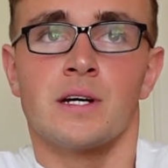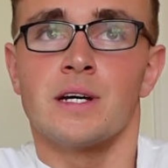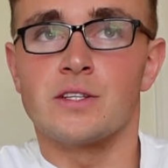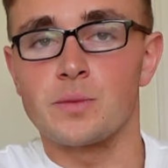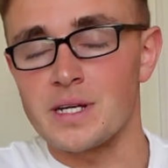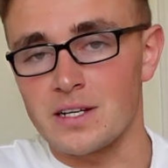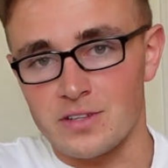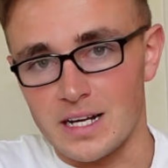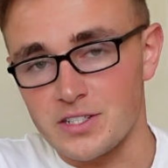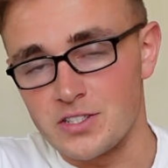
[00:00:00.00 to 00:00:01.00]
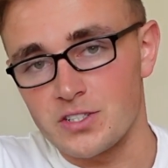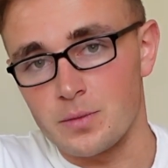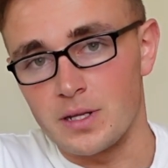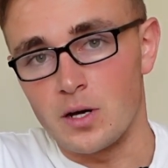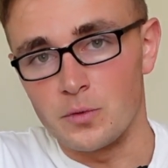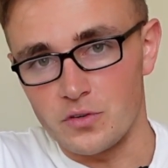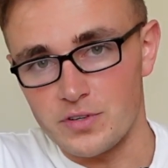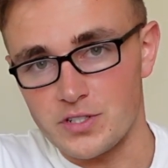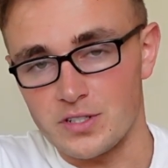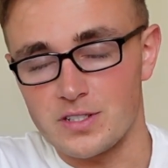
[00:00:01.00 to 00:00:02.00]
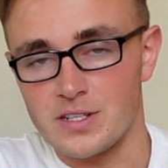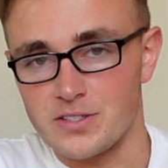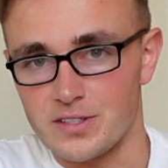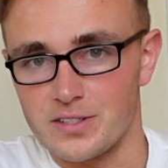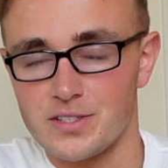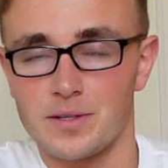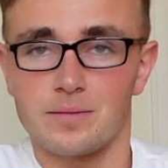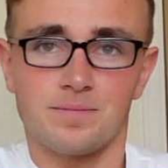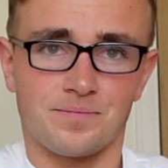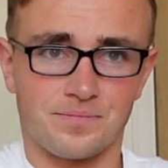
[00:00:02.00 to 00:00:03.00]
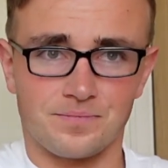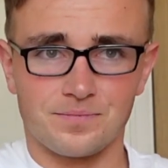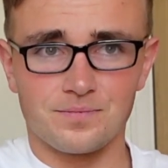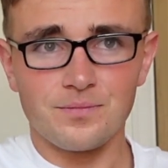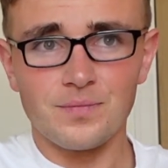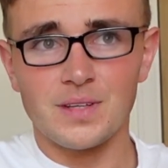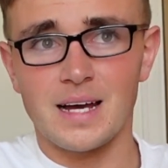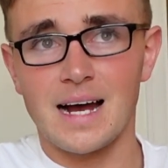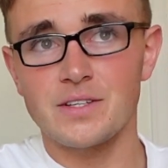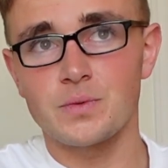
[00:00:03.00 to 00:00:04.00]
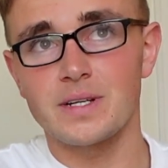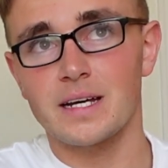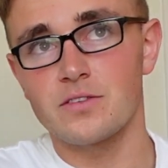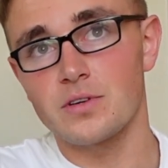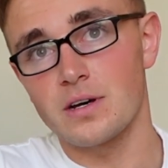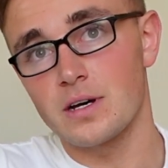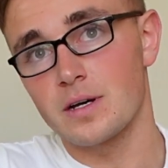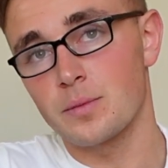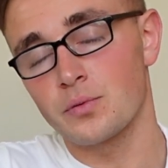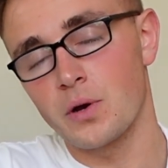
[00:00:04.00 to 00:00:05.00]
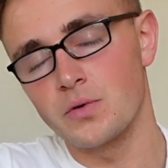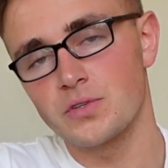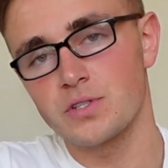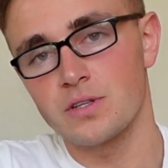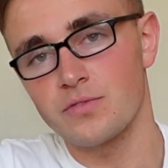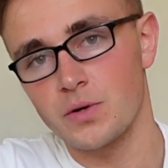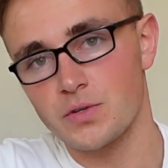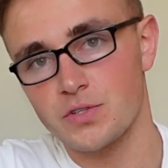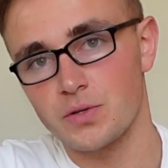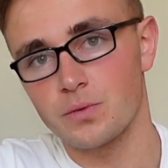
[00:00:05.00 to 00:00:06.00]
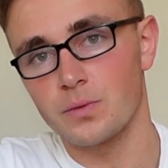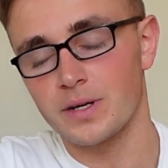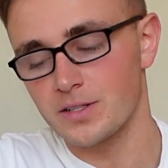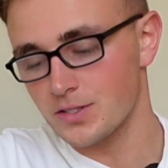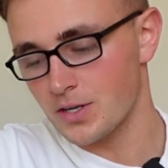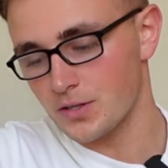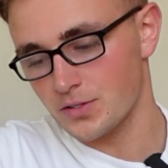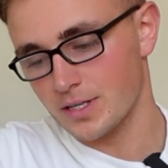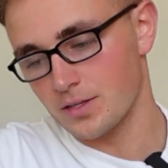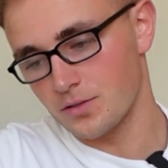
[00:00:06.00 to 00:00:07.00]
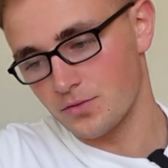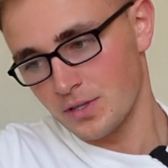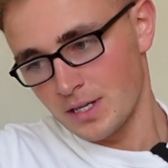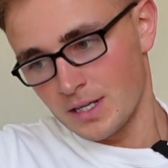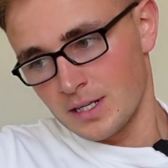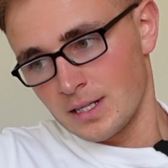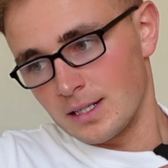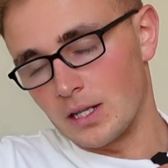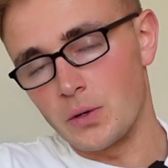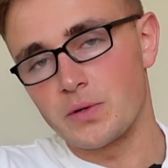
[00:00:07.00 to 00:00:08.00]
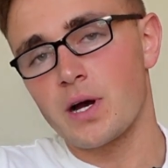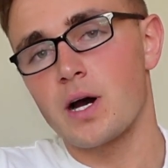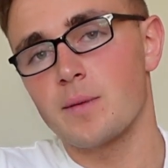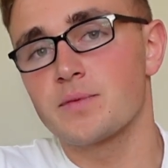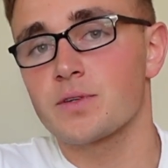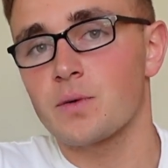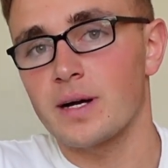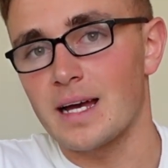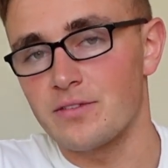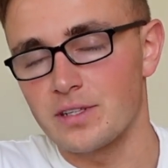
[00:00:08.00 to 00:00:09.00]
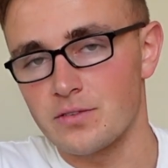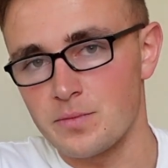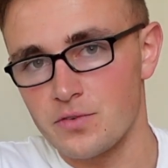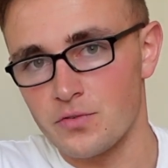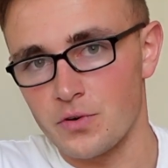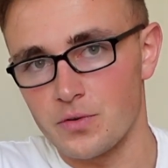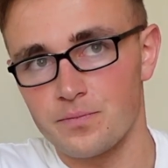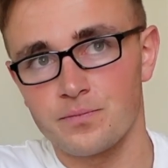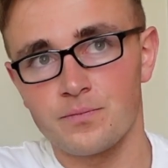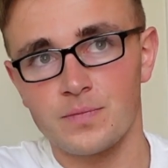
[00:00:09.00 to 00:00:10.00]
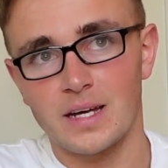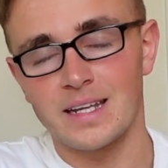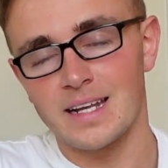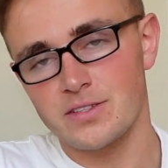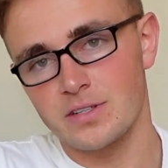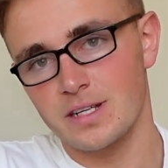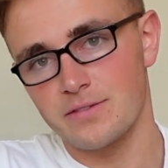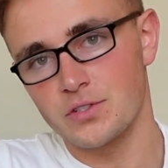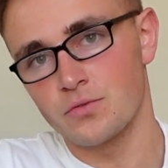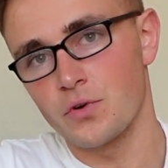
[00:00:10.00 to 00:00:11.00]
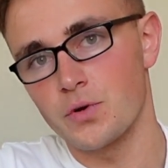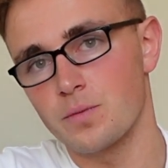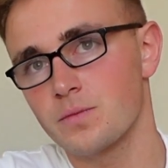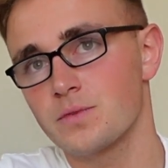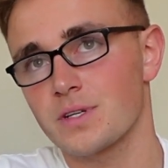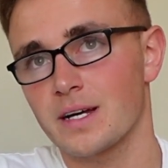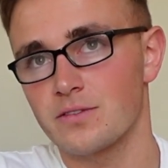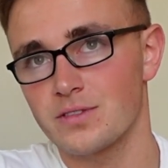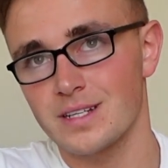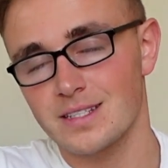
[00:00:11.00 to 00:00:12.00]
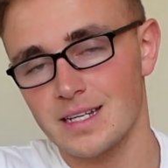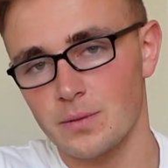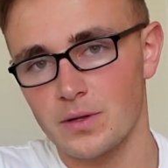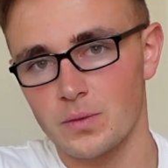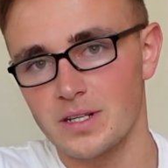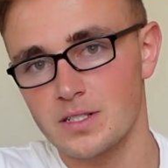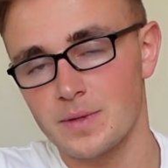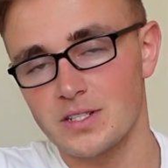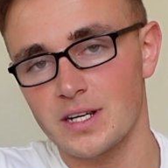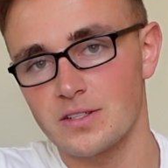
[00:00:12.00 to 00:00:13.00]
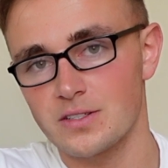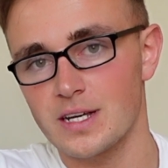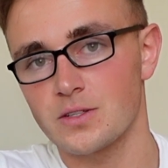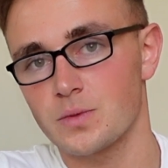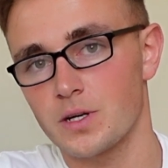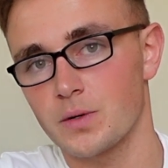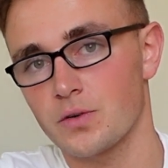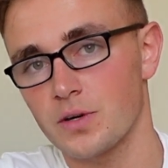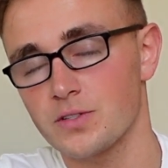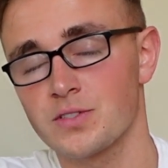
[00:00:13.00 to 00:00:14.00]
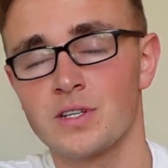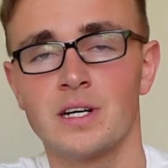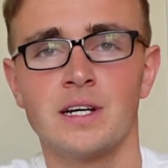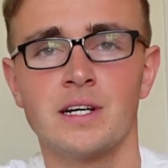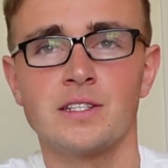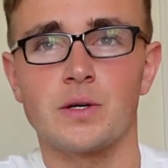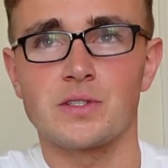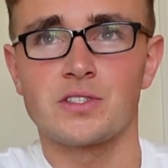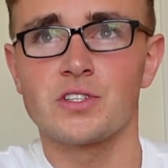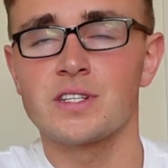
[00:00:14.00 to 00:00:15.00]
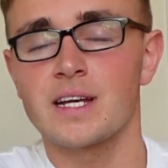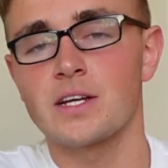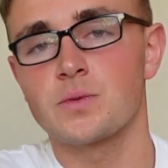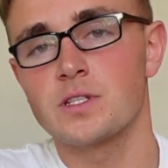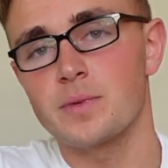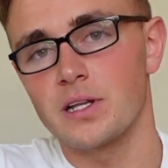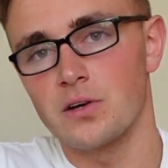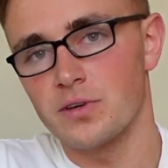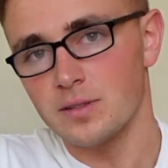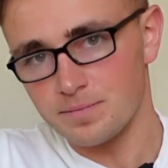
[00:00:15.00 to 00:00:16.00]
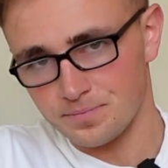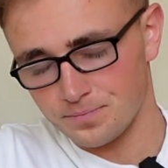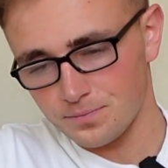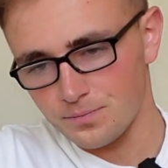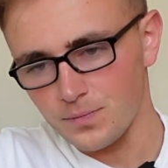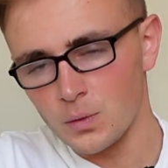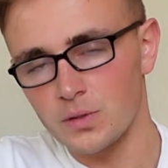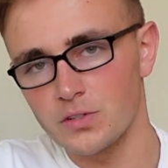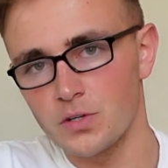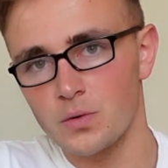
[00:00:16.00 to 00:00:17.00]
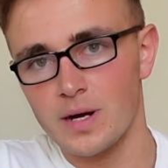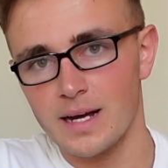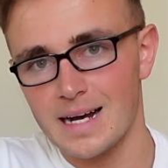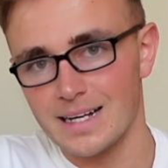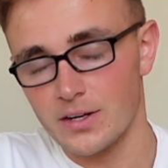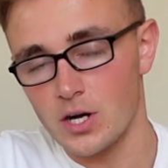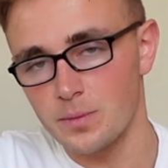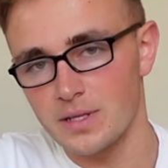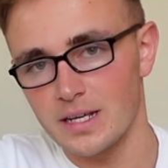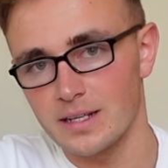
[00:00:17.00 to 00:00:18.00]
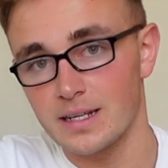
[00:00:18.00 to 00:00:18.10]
his uptake of glycogen is going to be a lot more efficient essentially. So as we kind of approach the photo shoot, we're going to start to kind of load carbs quite heavily from the front, and then that's going to give us room to kind of dictate whether we need to make changes as we go across. So it's just in case we spill over, we'll do quite a high carb day